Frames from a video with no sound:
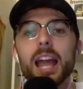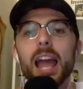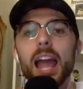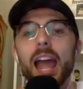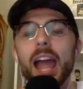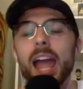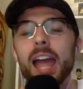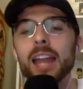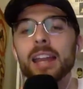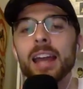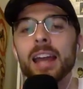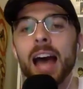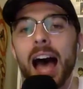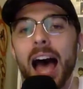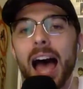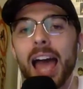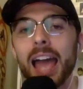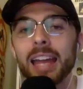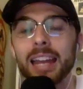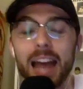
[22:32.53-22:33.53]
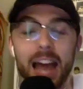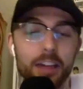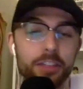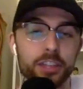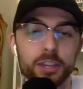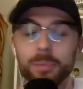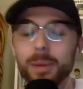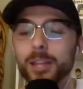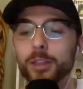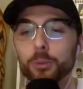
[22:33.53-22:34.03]
And Hyde, I
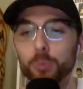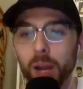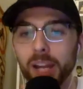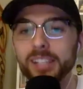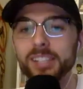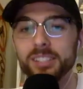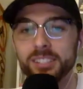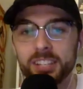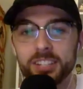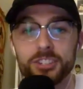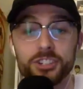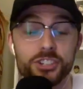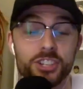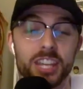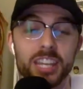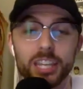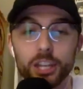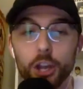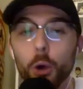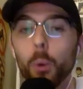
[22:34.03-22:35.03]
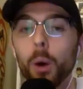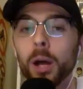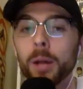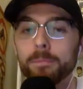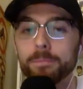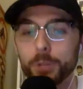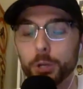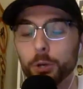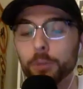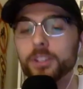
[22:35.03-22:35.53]
think, made the right decision saying, you know
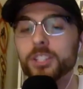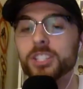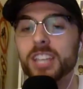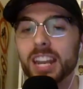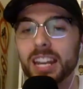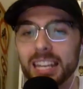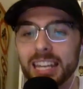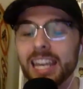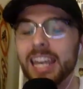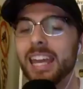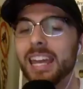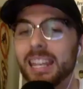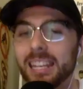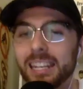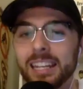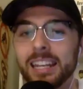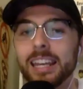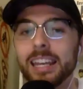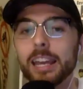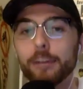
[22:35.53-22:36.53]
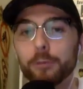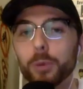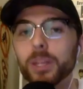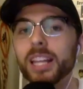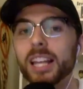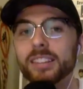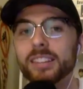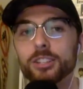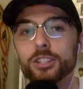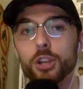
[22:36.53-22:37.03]
what, Irvin's getting hit. If we
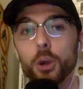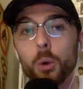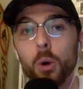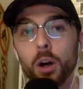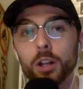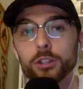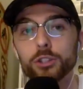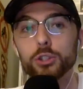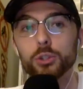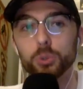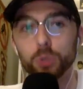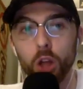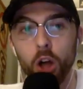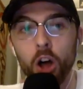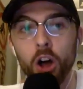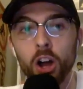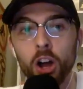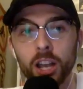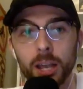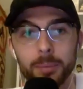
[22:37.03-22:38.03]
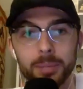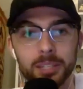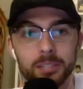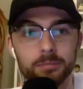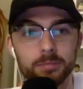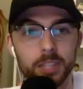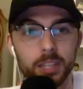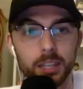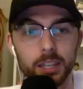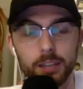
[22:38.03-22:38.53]
let this go on too long, I
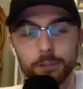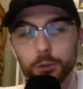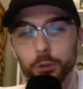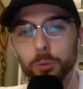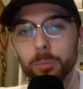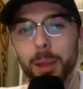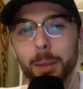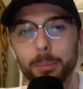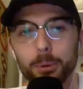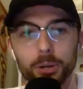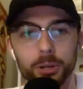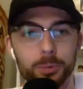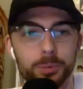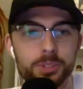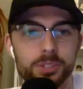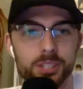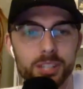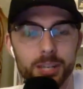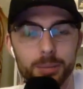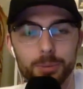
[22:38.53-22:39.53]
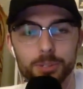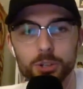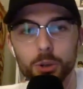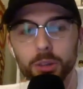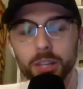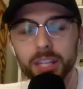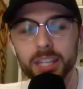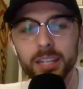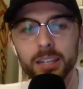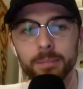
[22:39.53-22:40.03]
mean, if you remember, it was it was
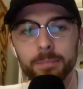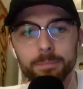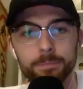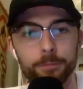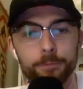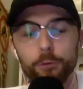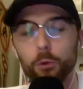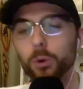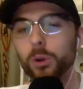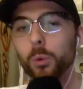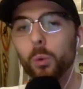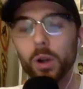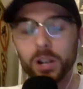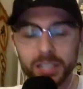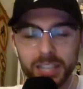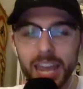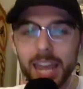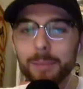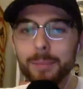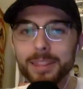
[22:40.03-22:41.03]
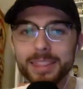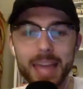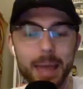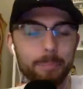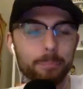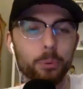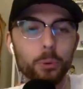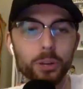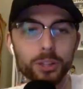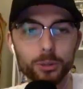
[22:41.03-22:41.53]
only a four to one game at
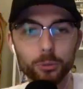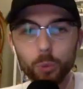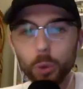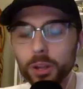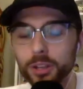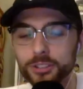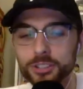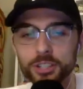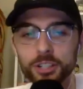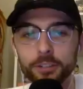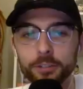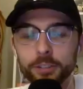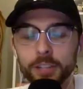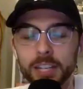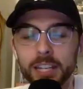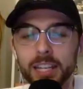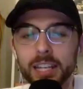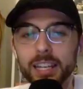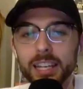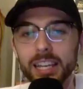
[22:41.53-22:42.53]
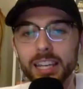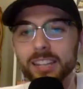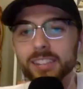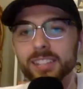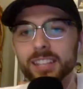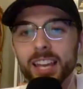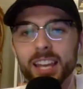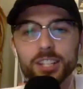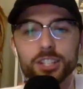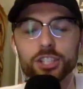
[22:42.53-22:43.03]
that point. The Royals could have
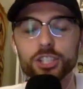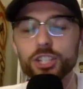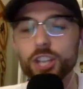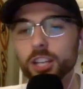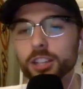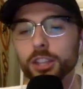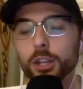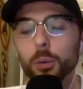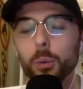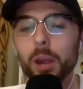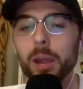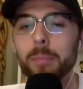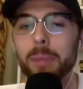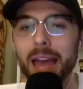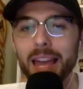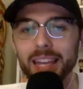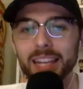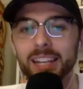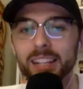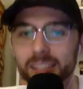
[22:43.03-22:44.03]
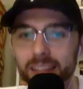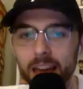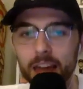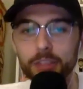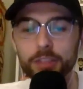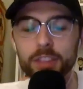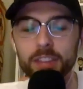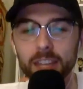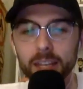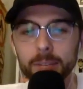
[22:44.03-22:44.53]
easily kind of snuck their way back into
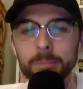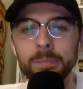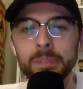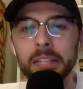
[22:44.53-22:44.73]
that thing.